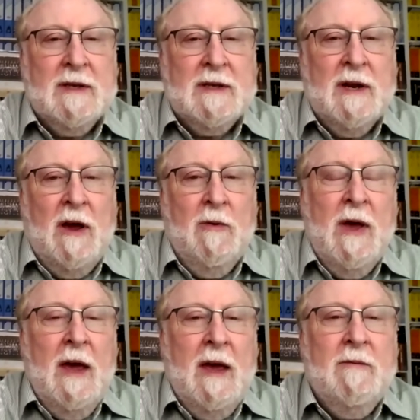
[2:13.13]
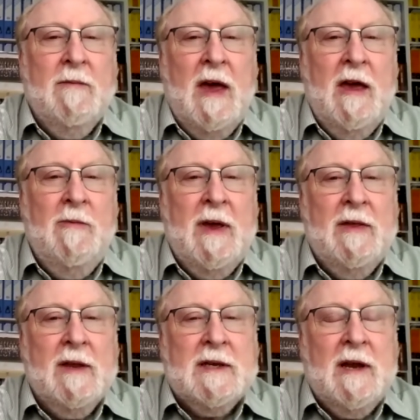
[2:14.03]
So it may be
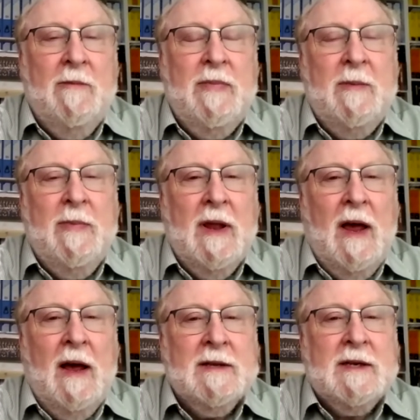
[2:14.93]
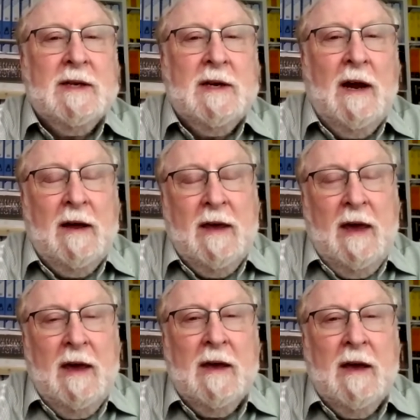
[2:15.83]
that some people are stuck
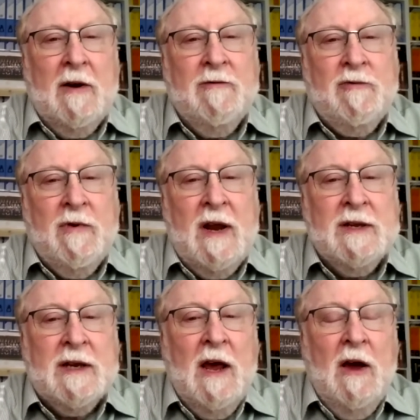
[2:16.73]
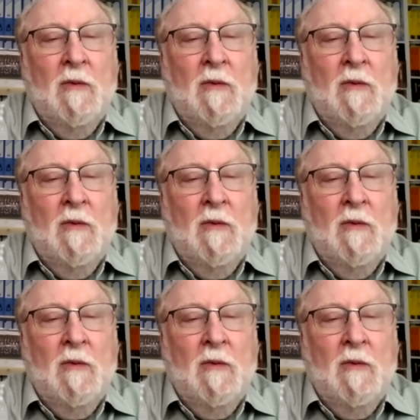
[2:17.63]
in countries